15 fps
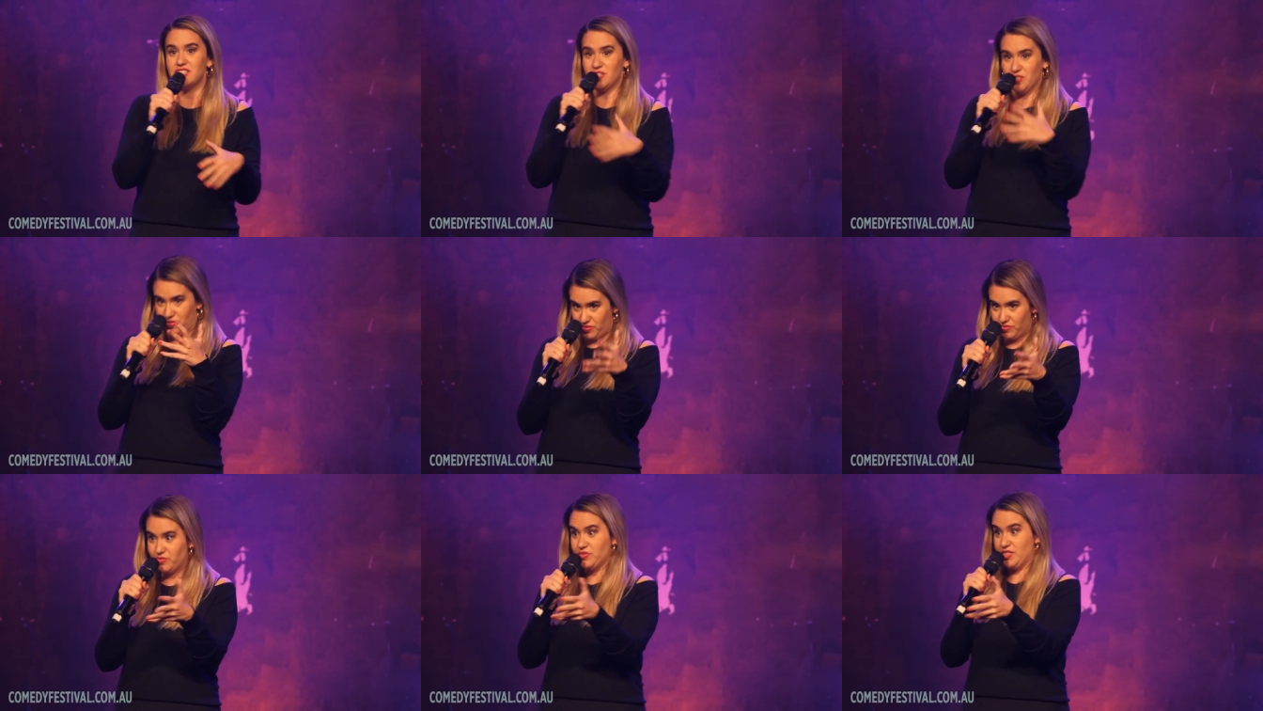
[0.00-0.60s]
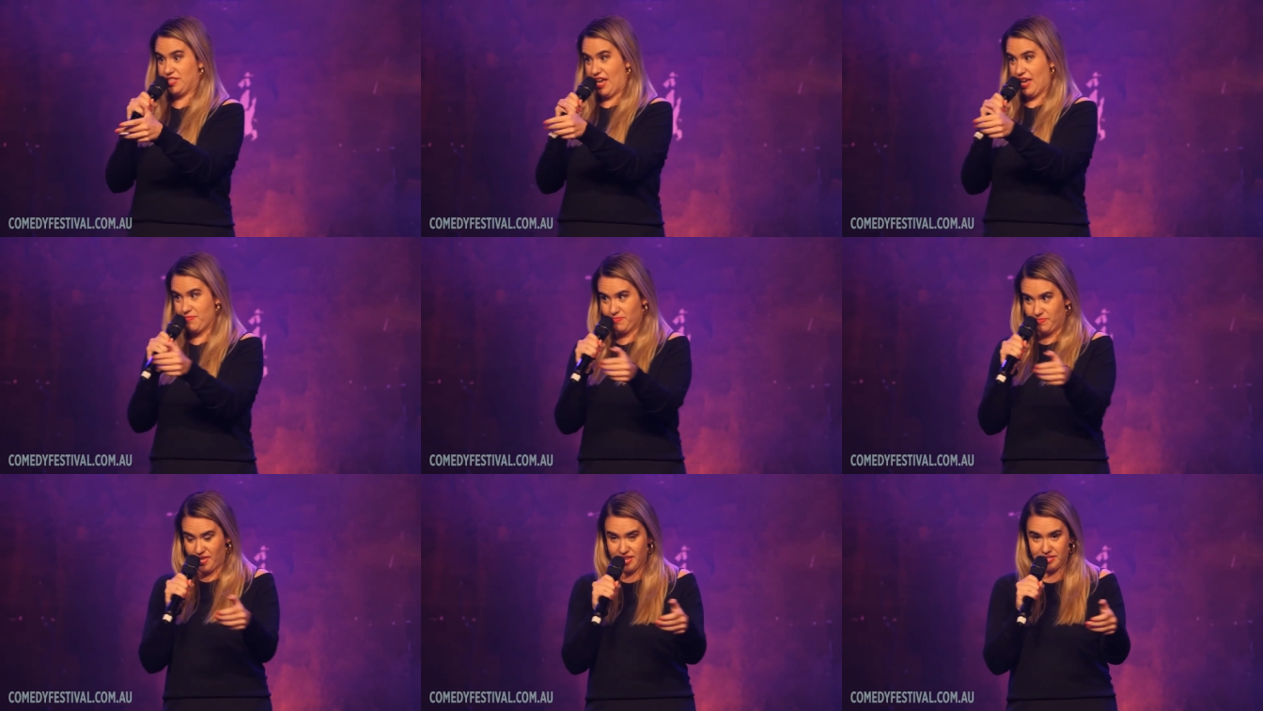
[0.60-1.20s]
is the
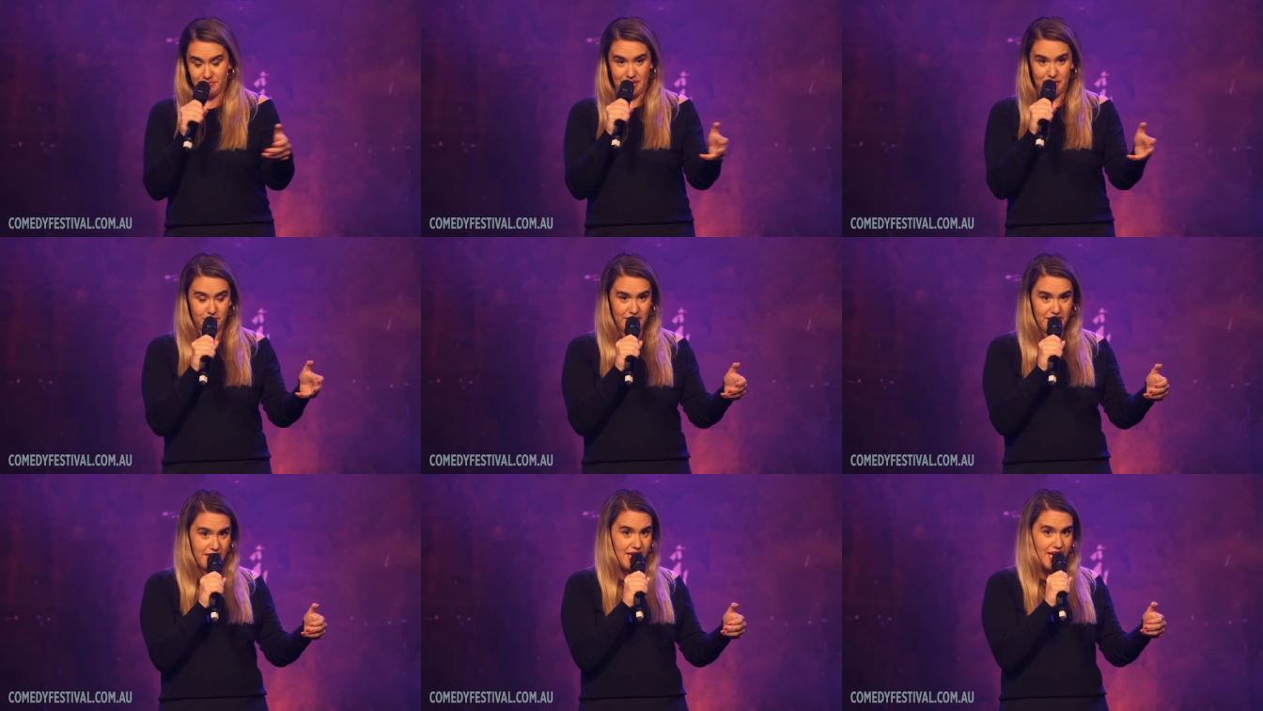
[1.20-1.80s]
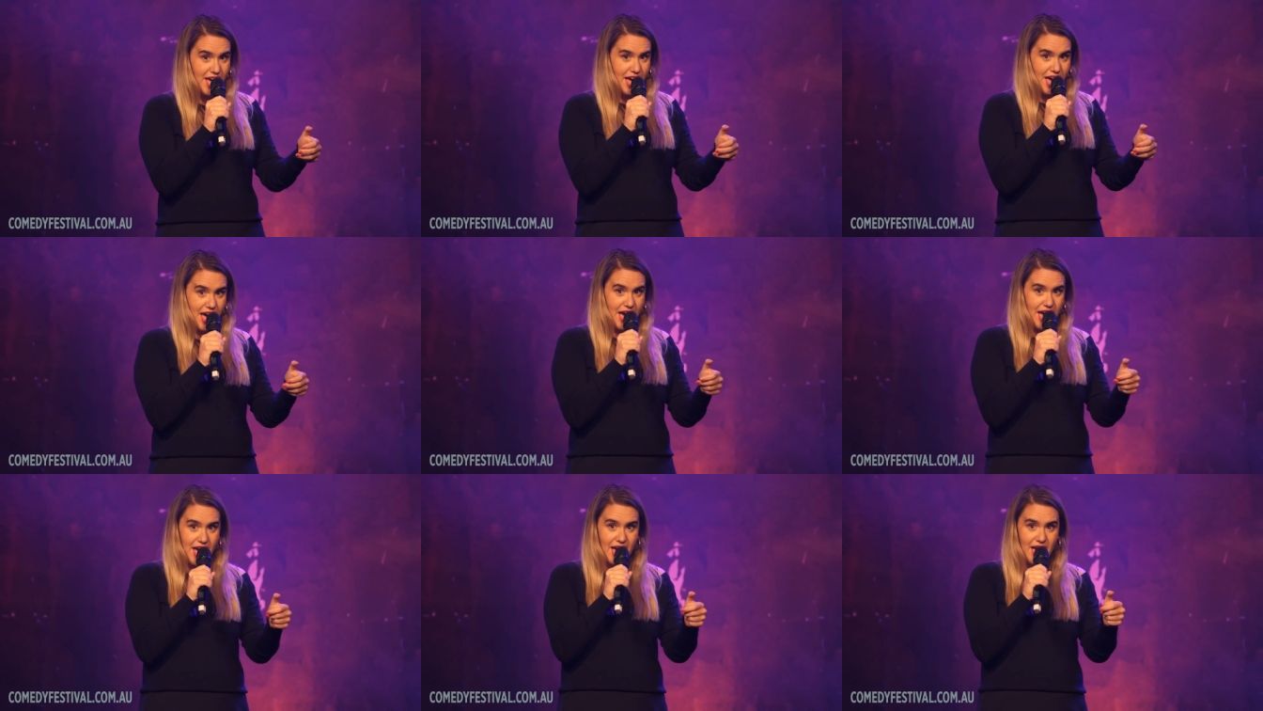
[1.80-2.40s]
same as being queer.
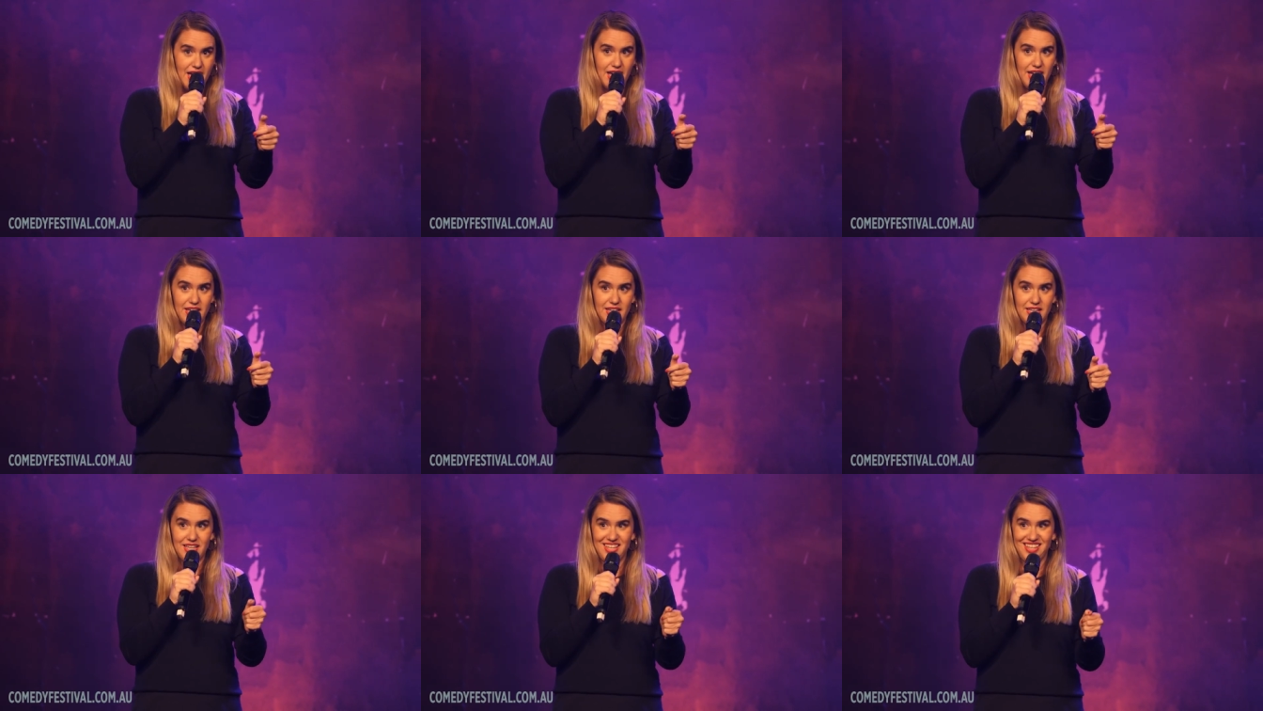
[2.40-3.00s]
Uh,